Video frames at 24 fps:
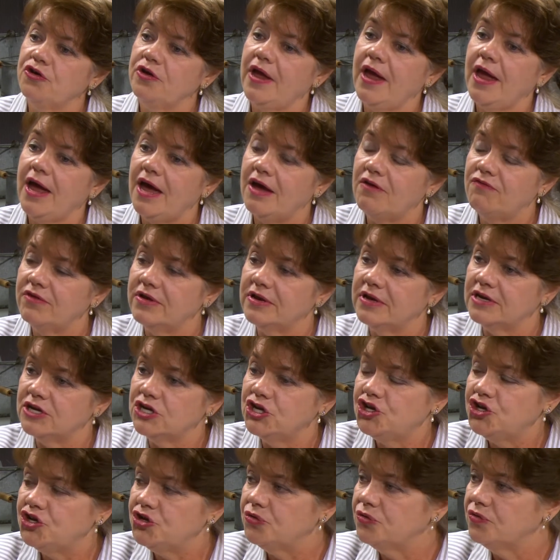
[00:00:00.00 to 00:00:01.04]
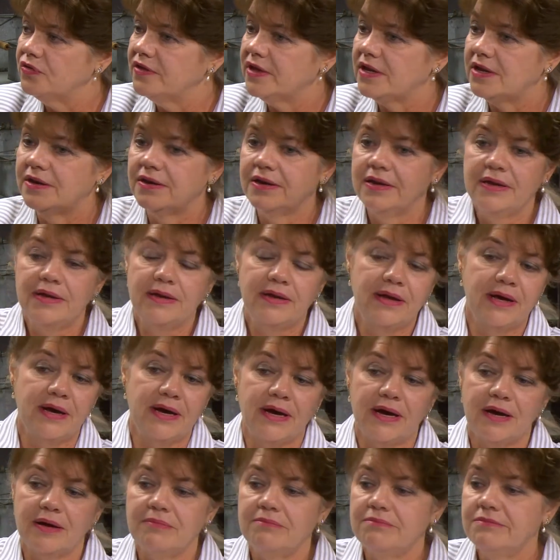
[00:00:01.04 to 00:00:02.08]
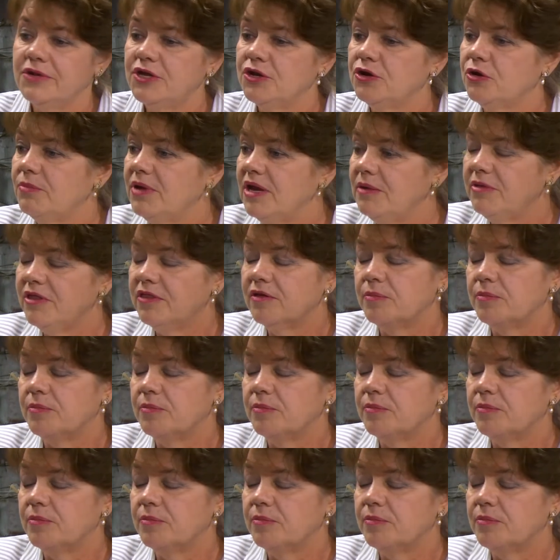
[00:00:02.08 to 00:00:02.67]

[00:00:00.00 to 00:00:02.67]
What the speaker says: to have an issue that maybe